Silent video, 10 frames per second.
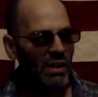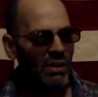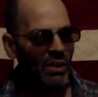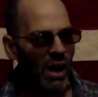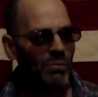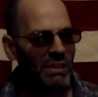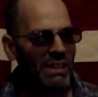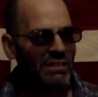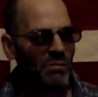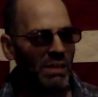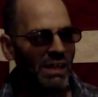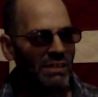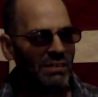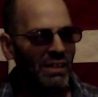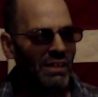communism
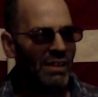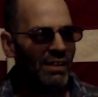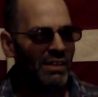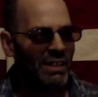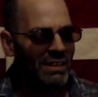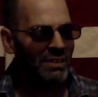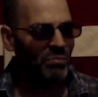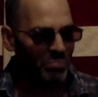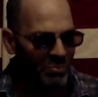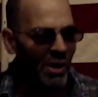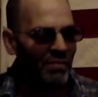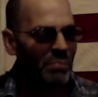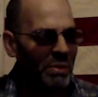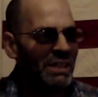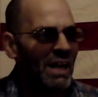is you have a
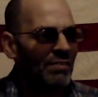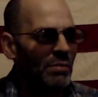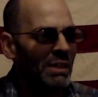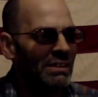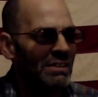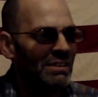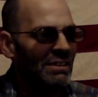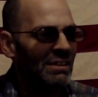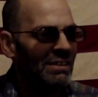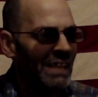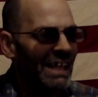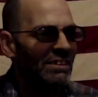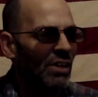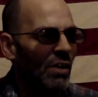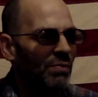big government that
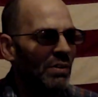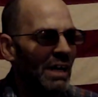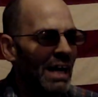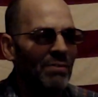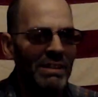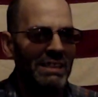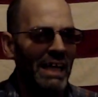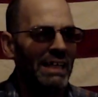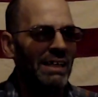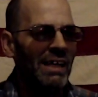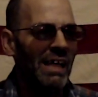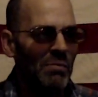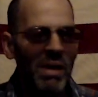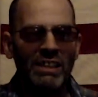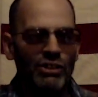takes over everything and
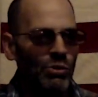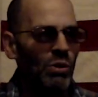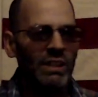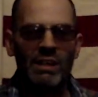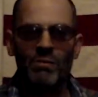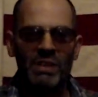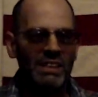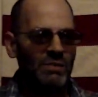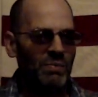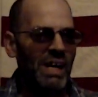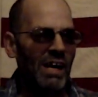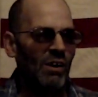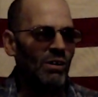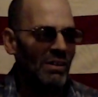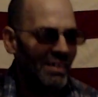makes sure that everything's
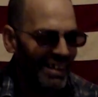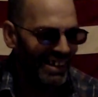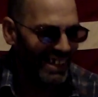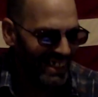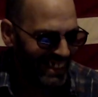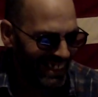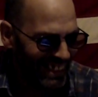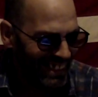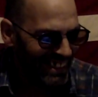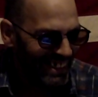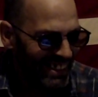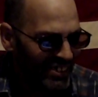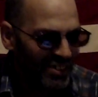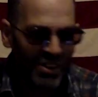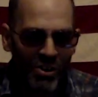fair. So
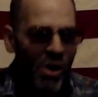you're